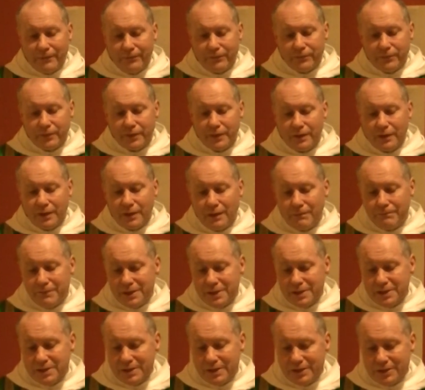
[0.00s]
than a
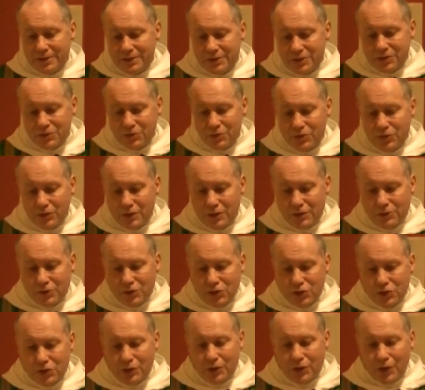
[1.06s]
misunderstood
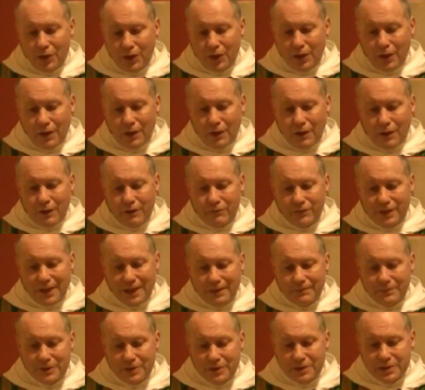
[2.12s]
notion of
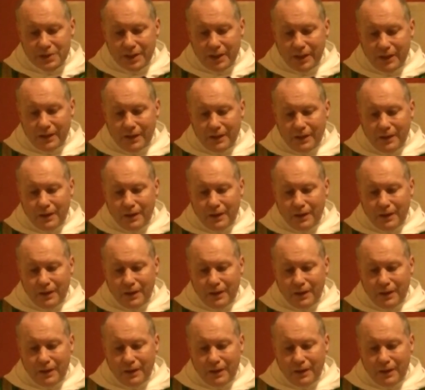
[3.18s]
clemency,